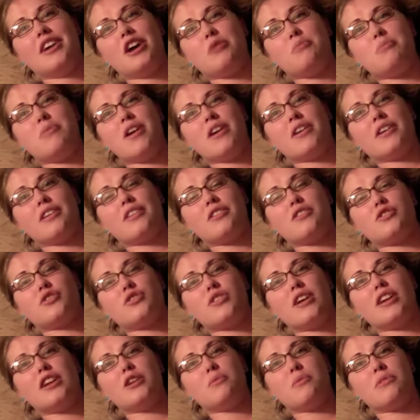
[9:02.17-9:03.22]
Americans
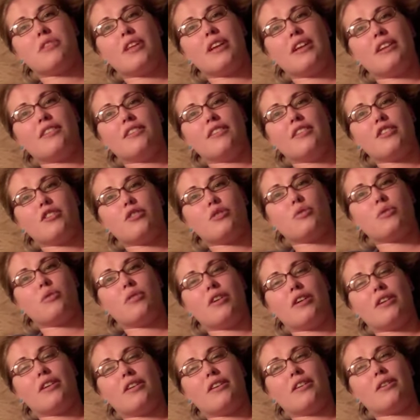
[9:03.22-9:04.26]
traded with England's
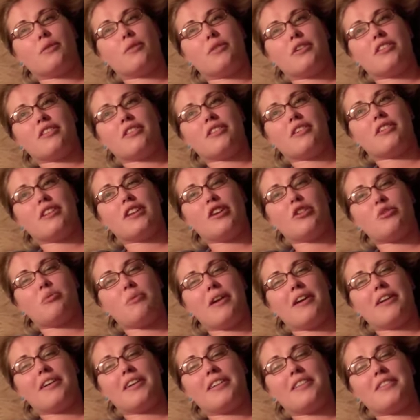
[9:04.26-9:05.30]
or with Native
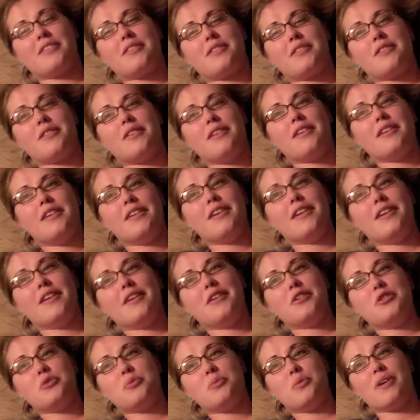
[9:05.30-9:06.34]
Americans
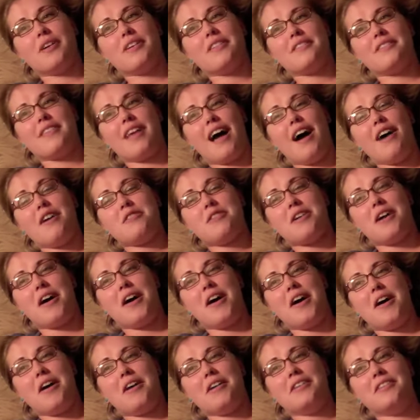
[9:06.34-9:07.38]
was
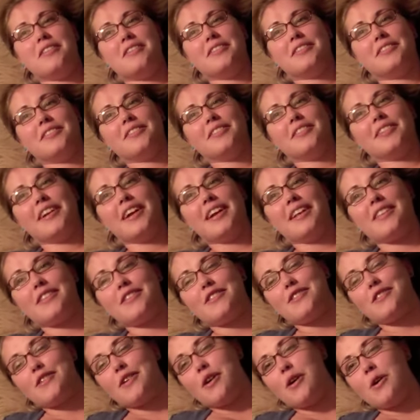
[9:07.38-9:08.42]
alcohol, and
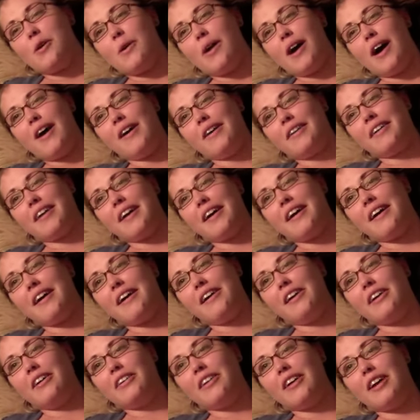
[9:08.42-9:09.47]
so
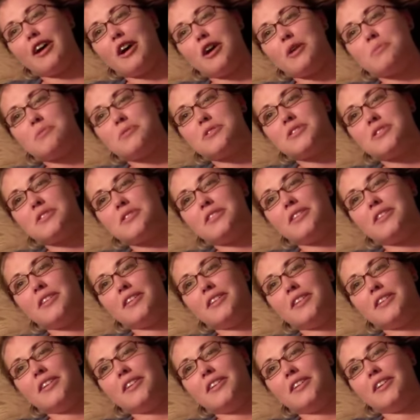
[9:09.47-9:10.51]
alcohol helped
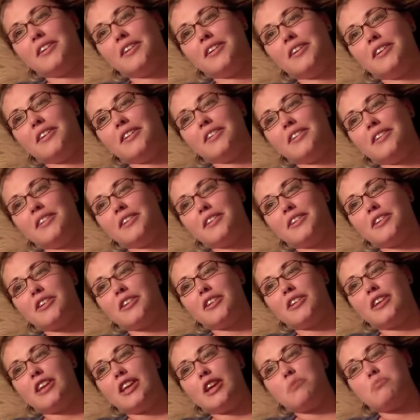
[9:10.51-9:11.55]

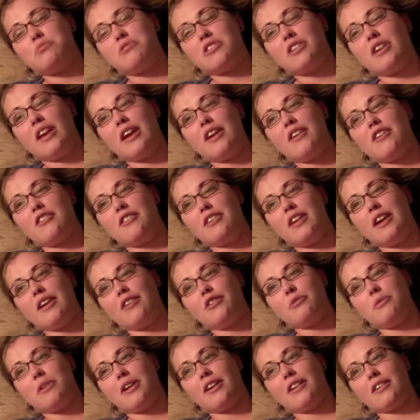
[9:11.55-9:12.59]
keep the narr-
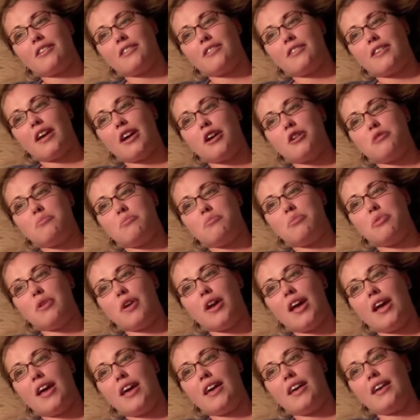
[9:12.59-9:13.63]
narrative at
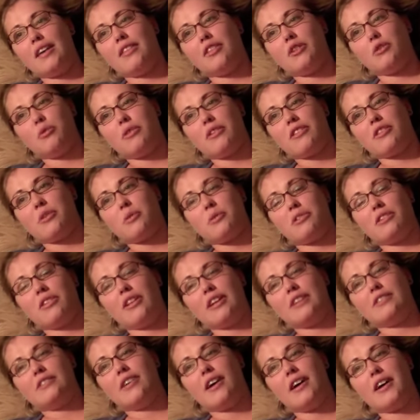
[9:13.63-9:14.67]
bay, the ones that were
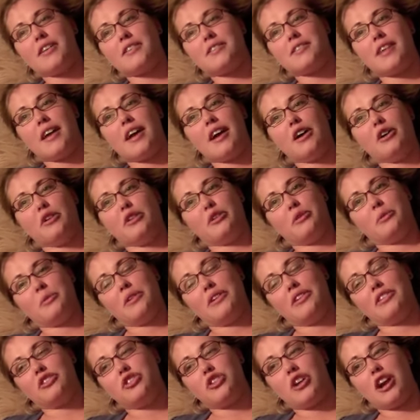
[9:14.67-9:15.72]
like docile, that
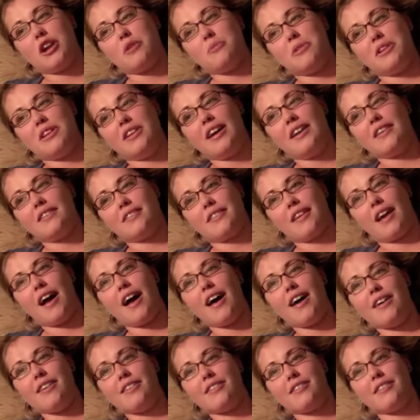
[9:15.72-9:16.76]
were trying to be nice
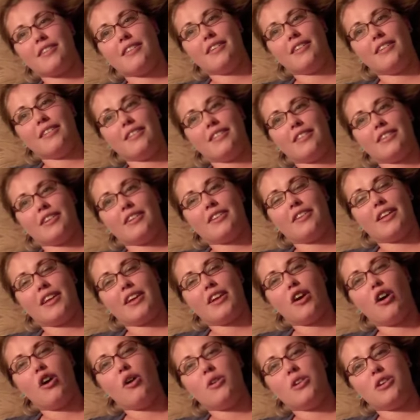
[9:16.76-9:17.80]
guys. They're
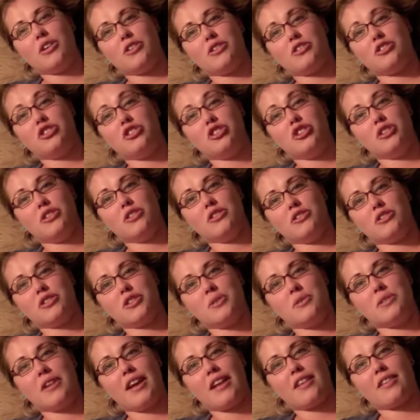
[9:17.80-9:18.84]
like, oh, you're too, you're
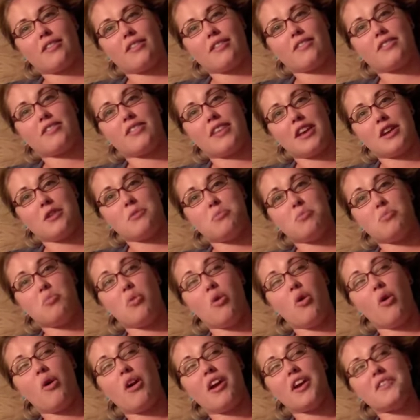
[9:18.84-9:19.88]
too nice. Let's take
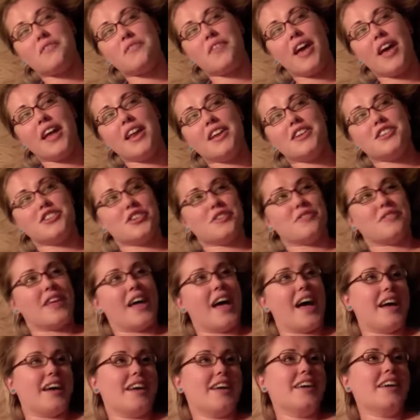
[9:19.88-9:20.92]
more advantage of
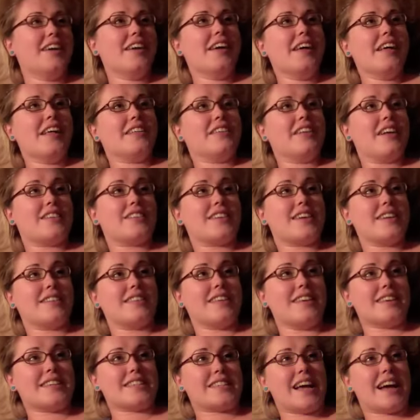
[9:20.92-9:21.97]
that. Let's get
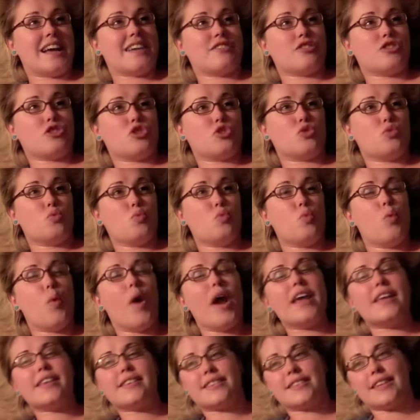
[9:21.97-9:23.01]
these guys
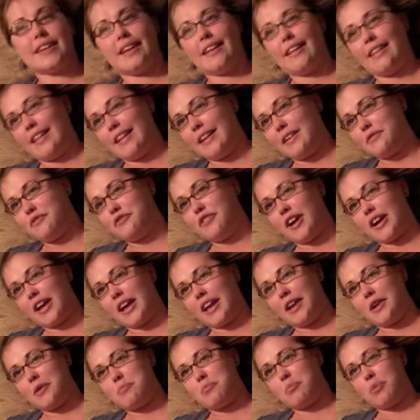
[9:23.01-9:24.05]
wasted and then
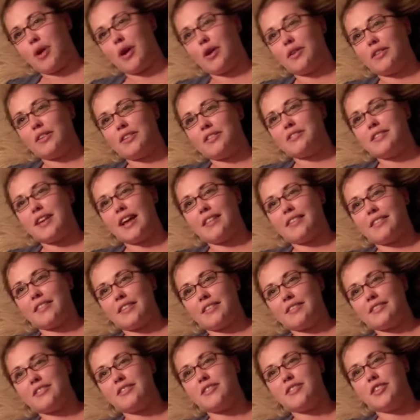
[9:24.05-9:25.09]
fucking burn their tents
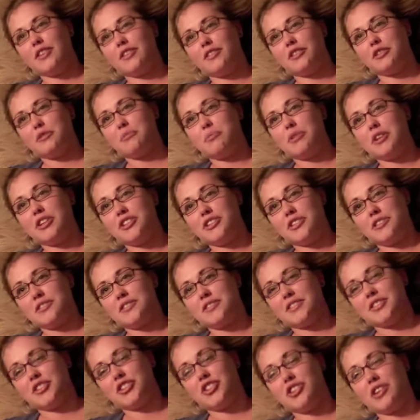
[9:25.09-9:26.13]
and steal their
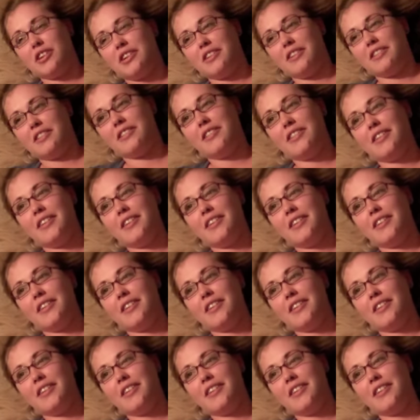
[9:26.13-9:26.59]
bitches and shit.